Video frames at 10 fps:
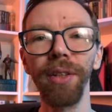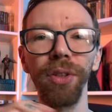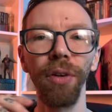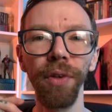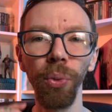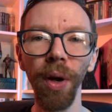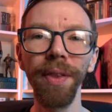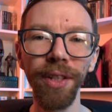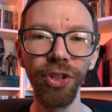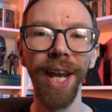So if you
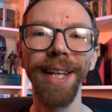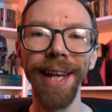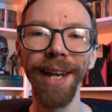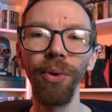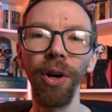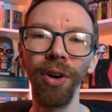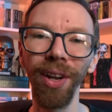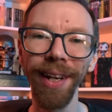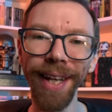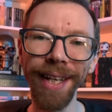want to check that out, I'm going
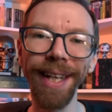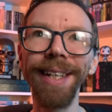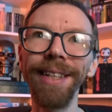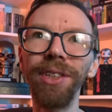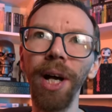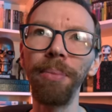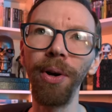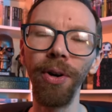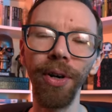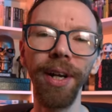to link in this top
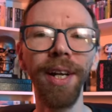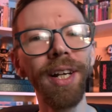corner.